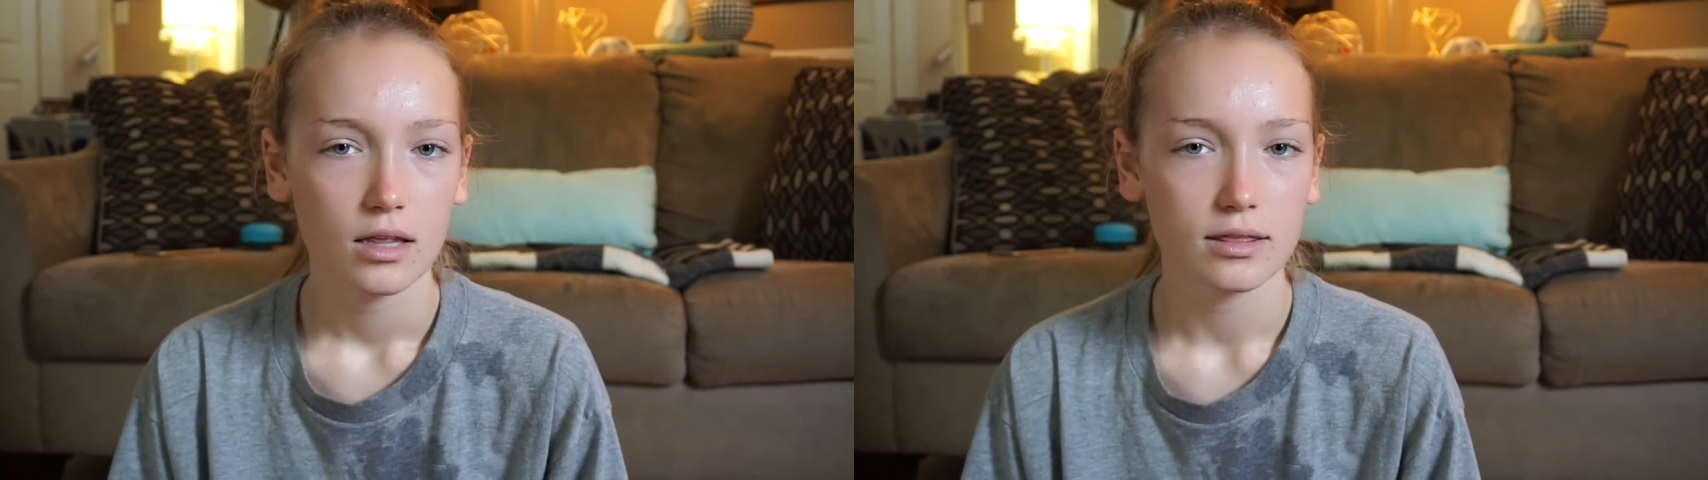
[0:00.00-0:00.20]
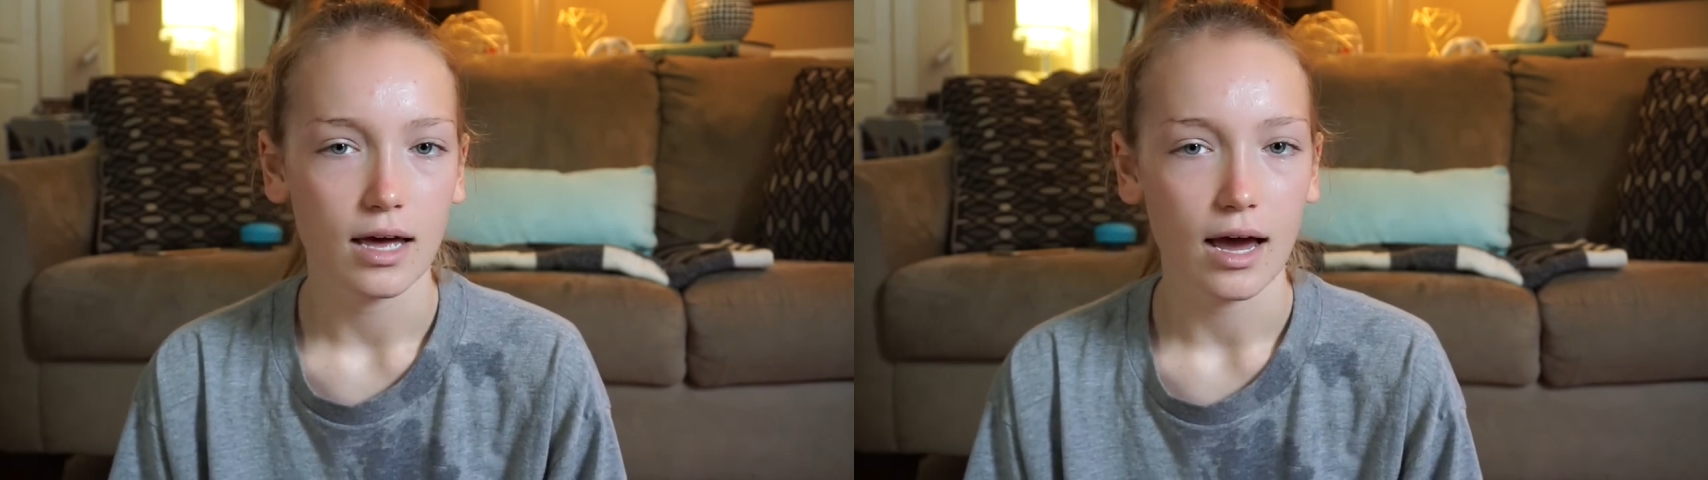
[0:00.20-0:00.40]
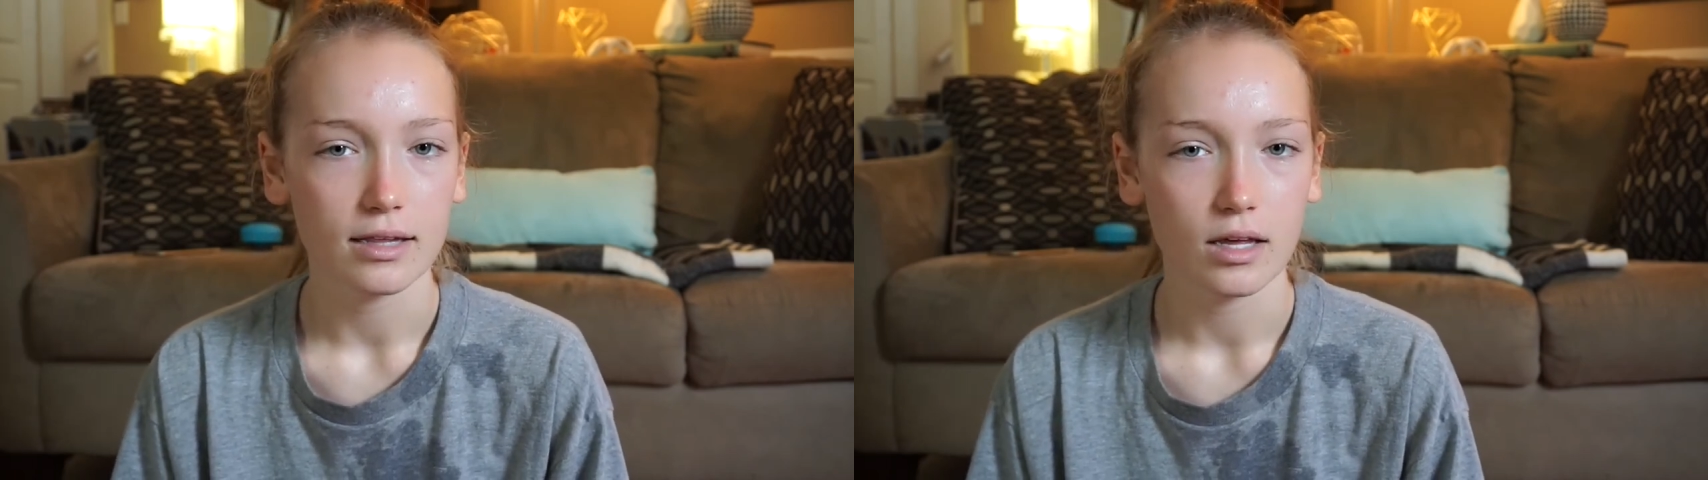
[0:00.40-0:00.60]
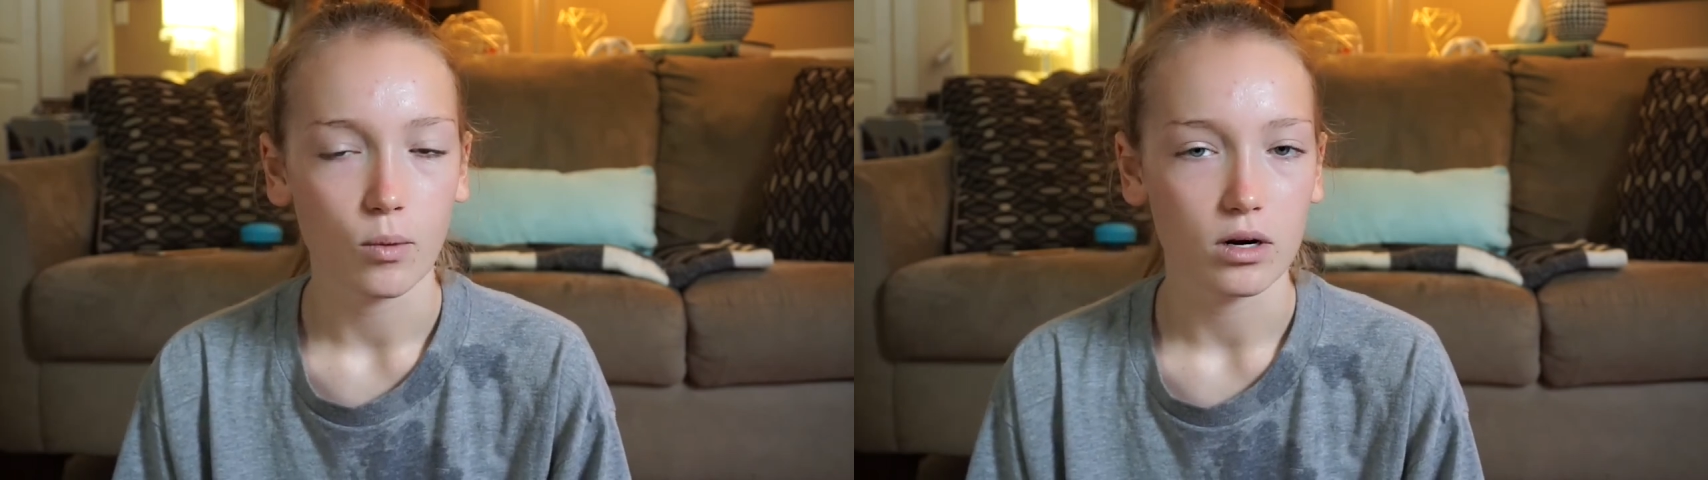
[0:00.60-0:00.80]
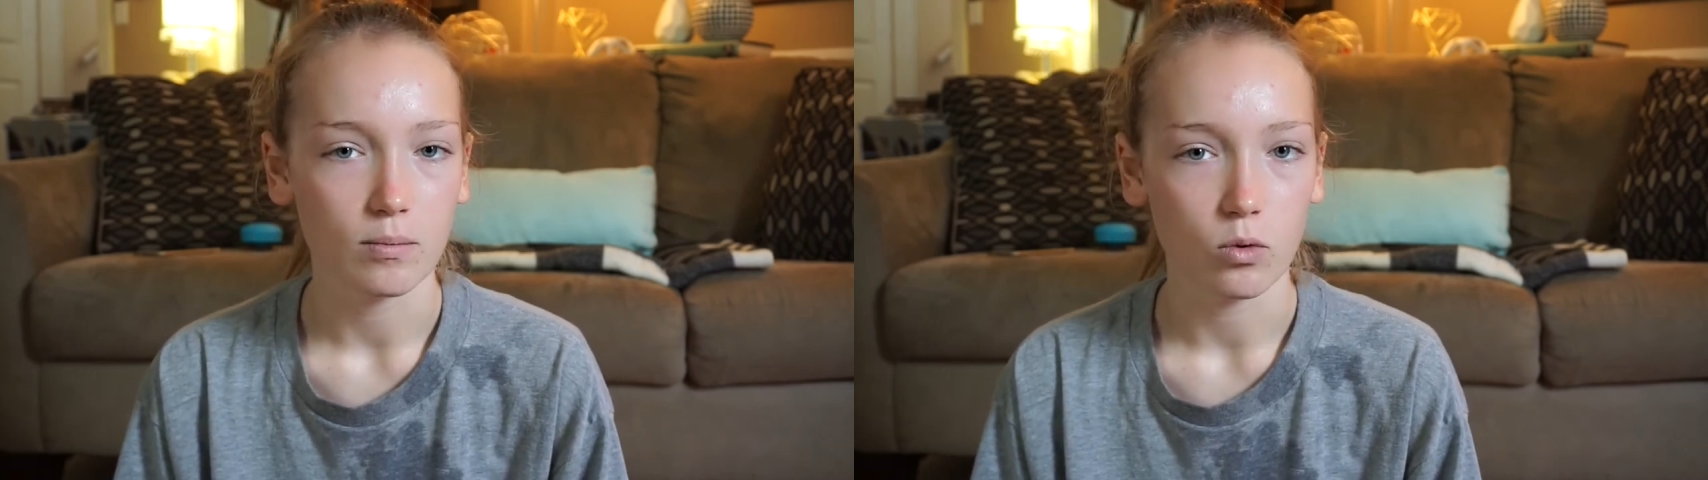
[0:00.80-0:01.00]
that they
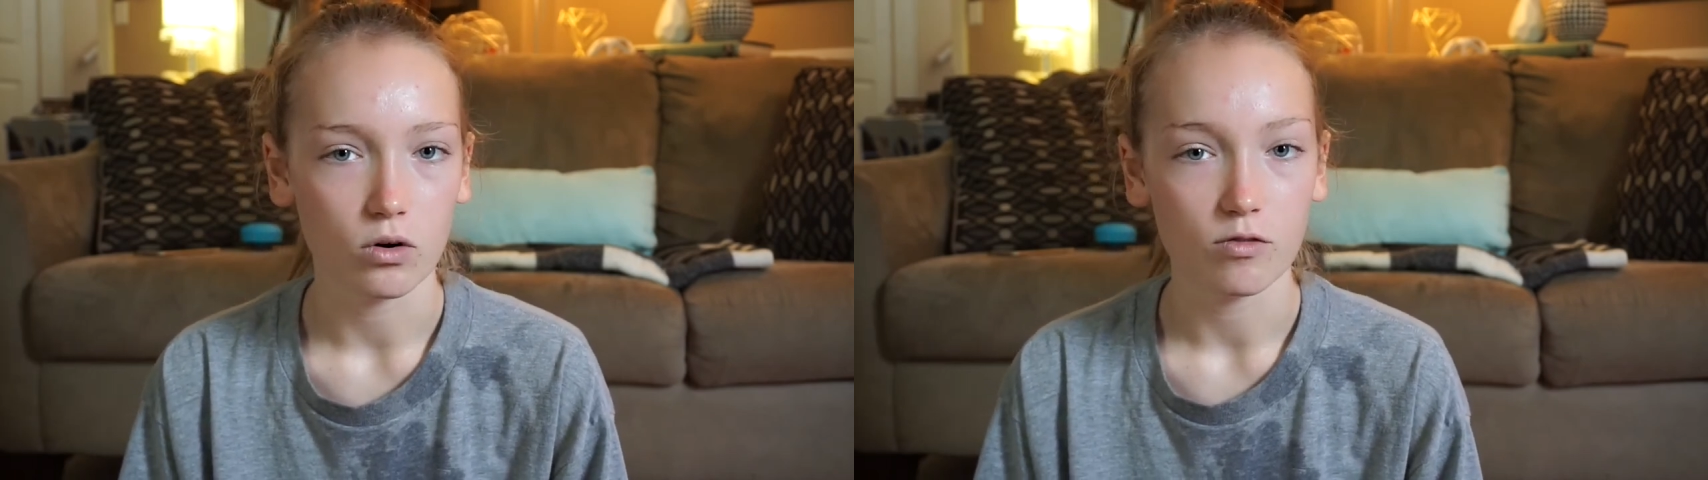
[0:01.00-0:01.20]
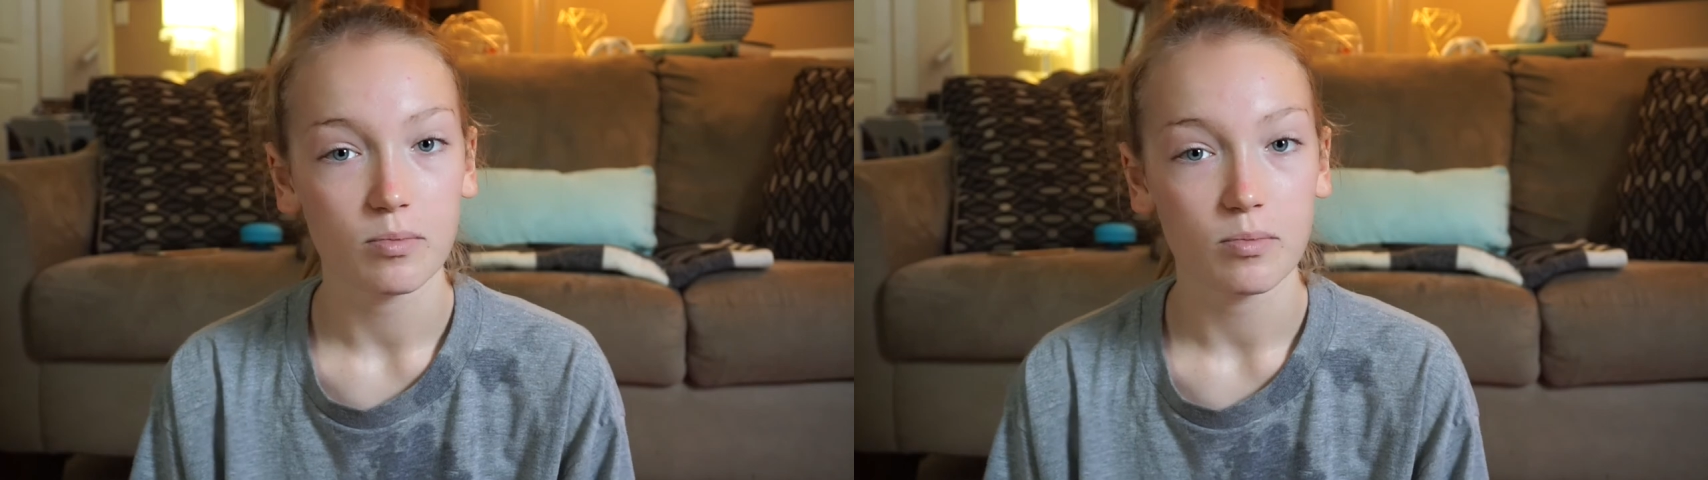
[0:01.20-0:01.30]
wanted more of